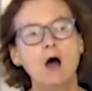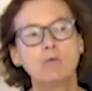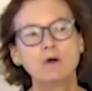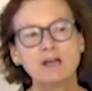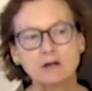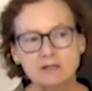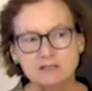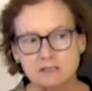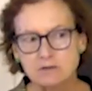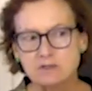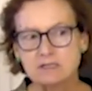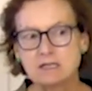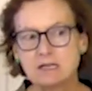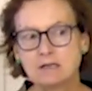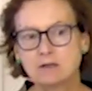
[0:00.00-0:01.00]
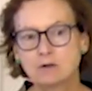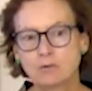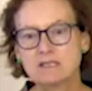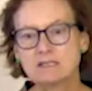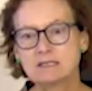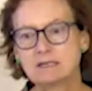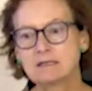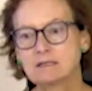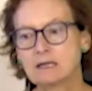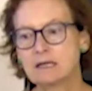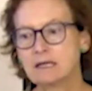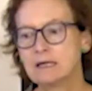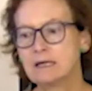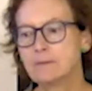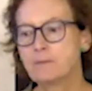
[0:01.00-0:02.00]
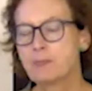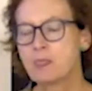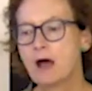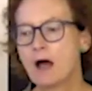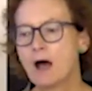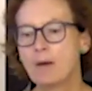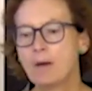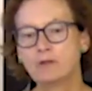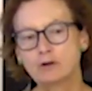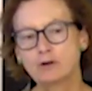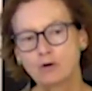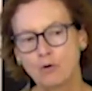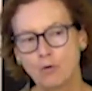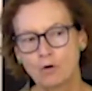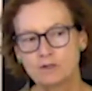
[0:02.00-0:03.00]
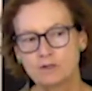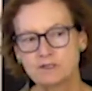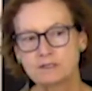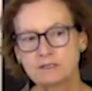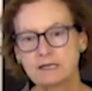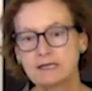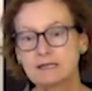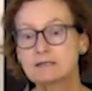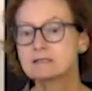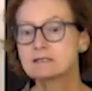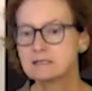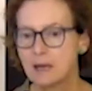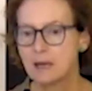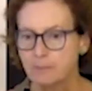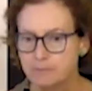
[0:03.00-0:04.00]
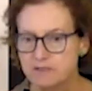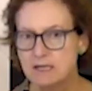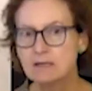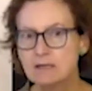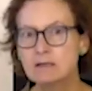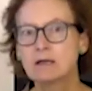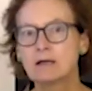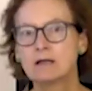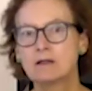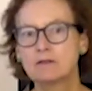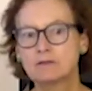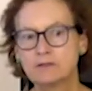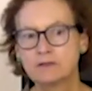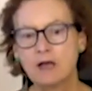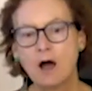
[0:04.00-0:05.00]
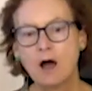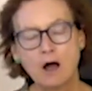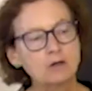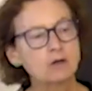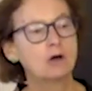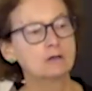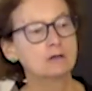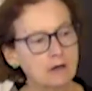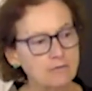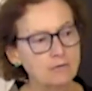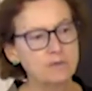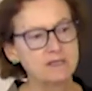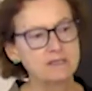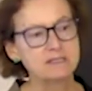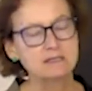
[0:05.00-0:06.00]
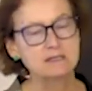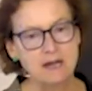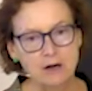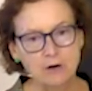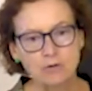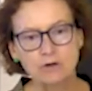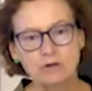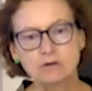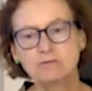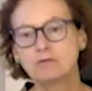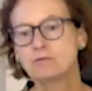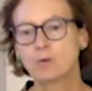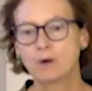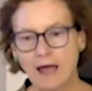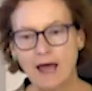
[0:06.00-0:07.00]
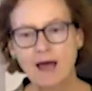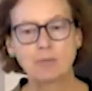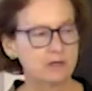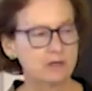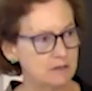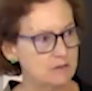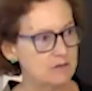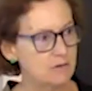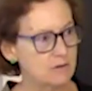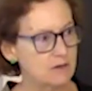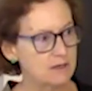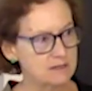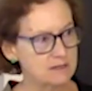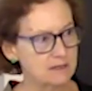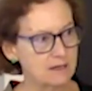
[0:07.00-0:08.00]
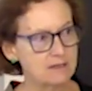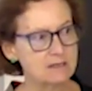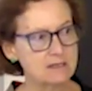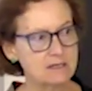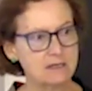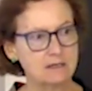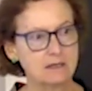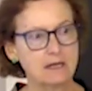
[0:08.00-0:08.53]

We also see increasingly um, the courts accepting the Hong Kong government's narrative of what happened in 2019